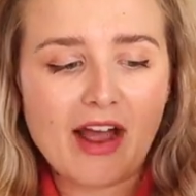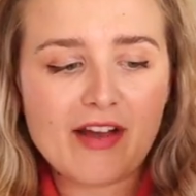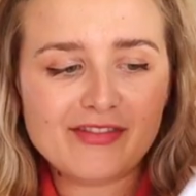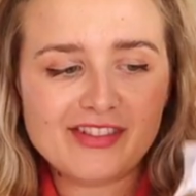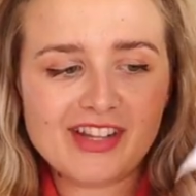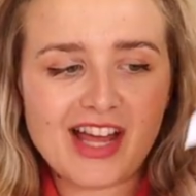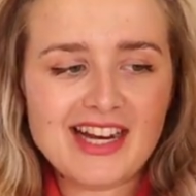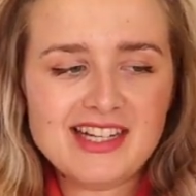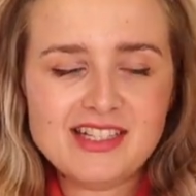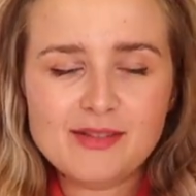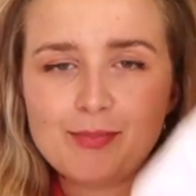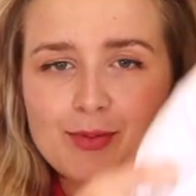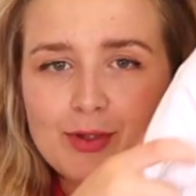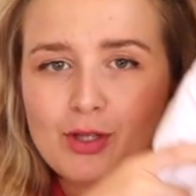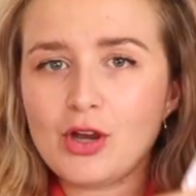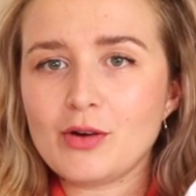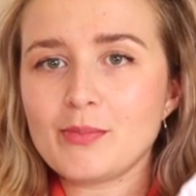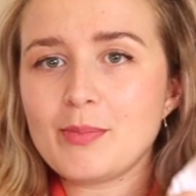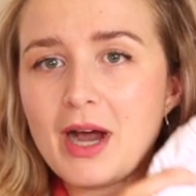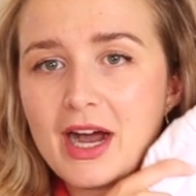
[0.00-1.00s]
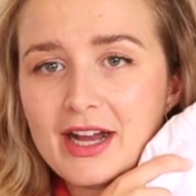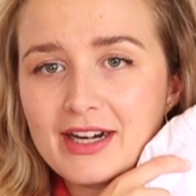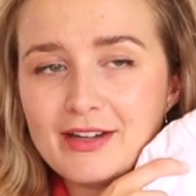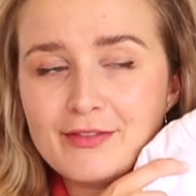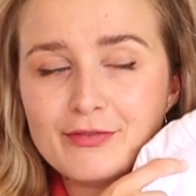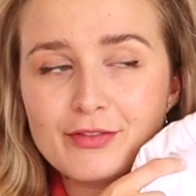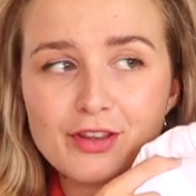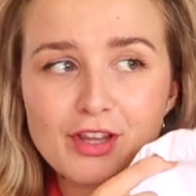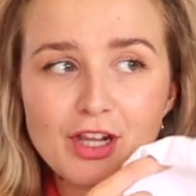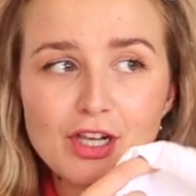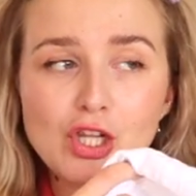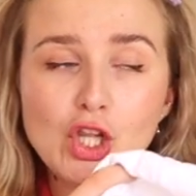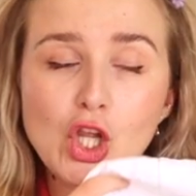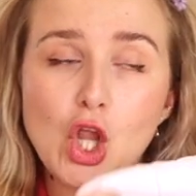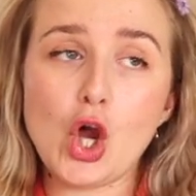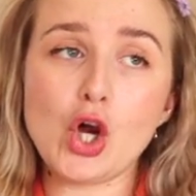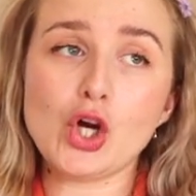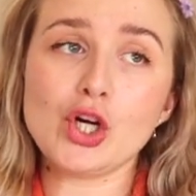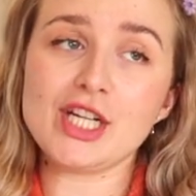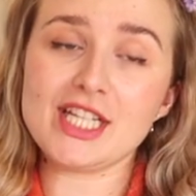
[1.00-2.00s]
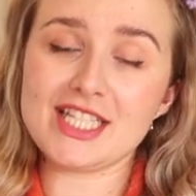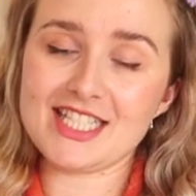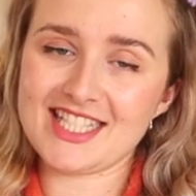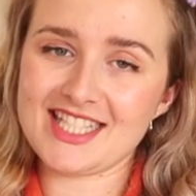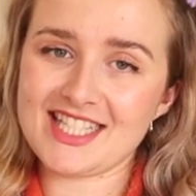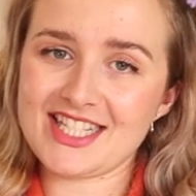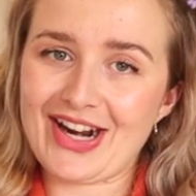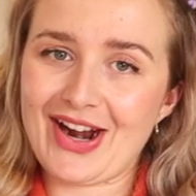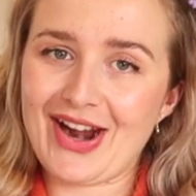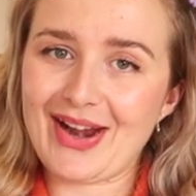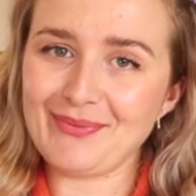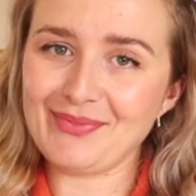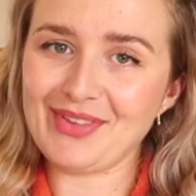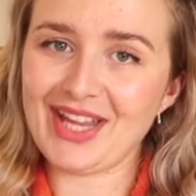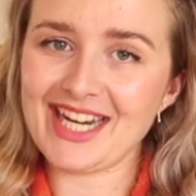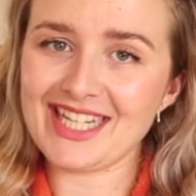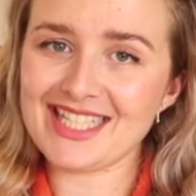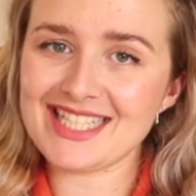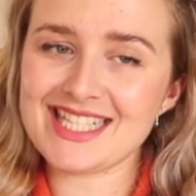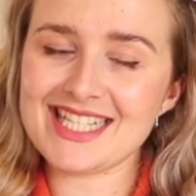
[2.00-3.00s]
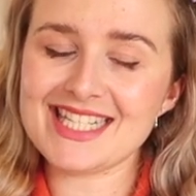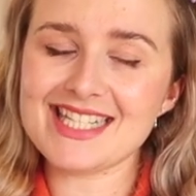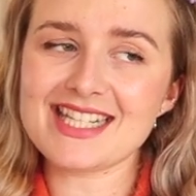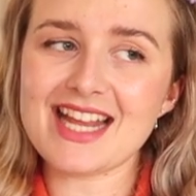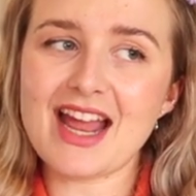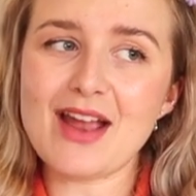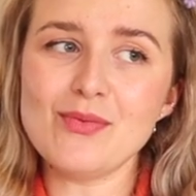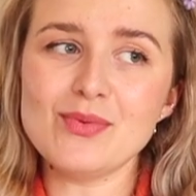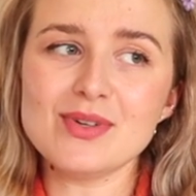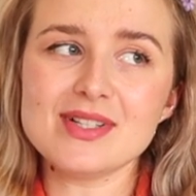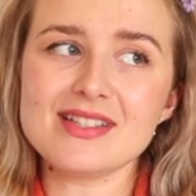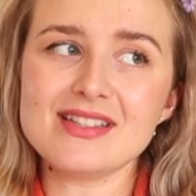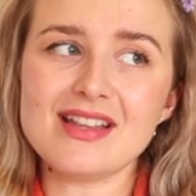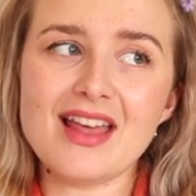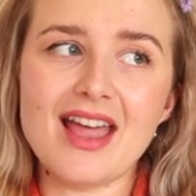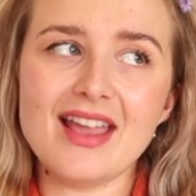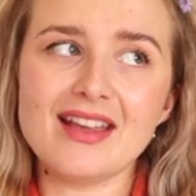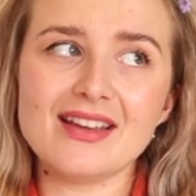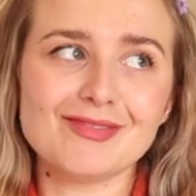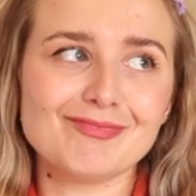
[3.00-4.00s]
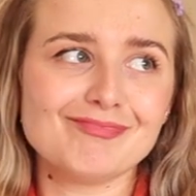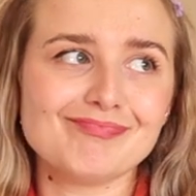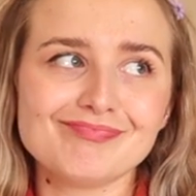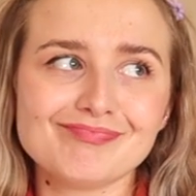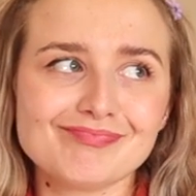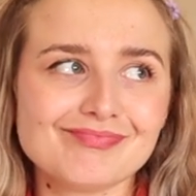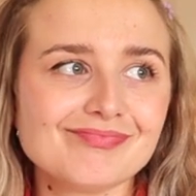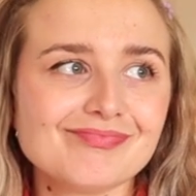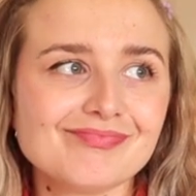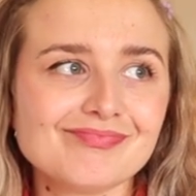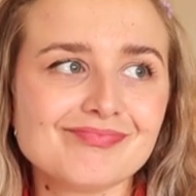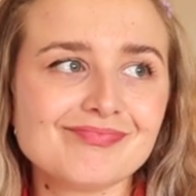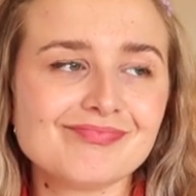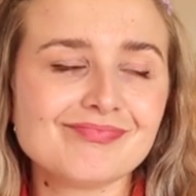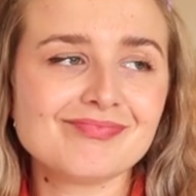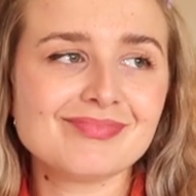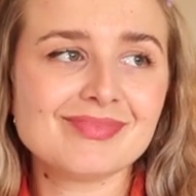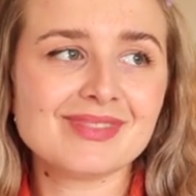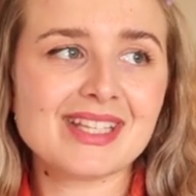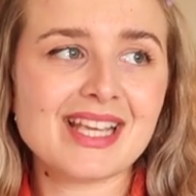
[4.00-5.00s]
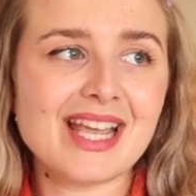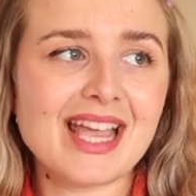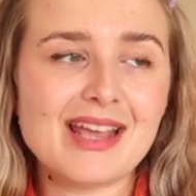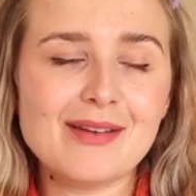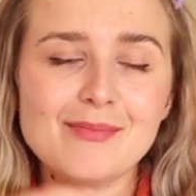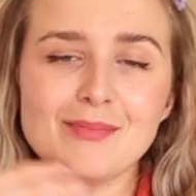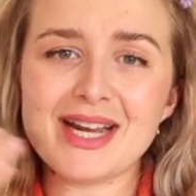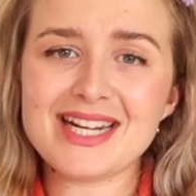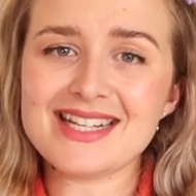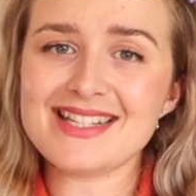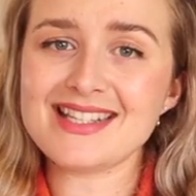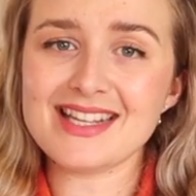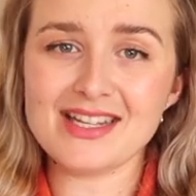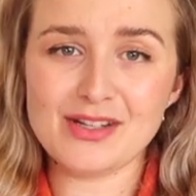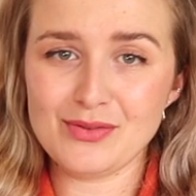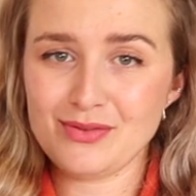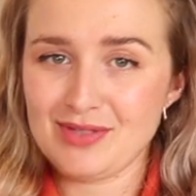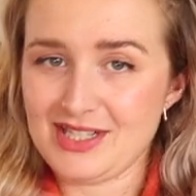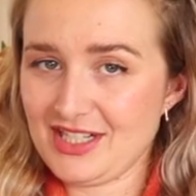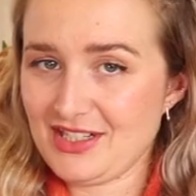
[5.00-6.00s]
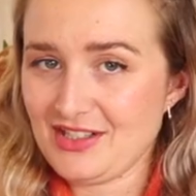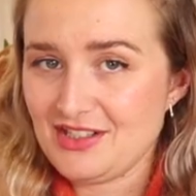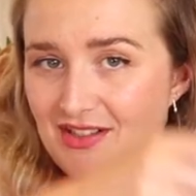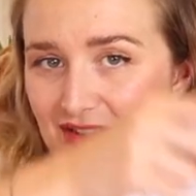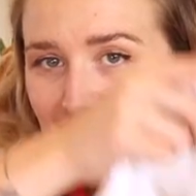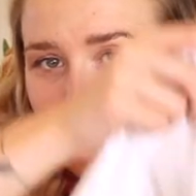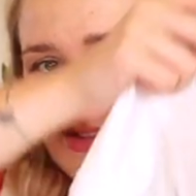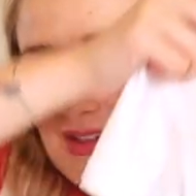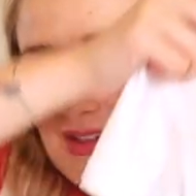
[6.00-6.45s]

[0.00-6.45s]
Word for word: I've liked Bloc Party for the longest time. Like, since I was like in my single digits or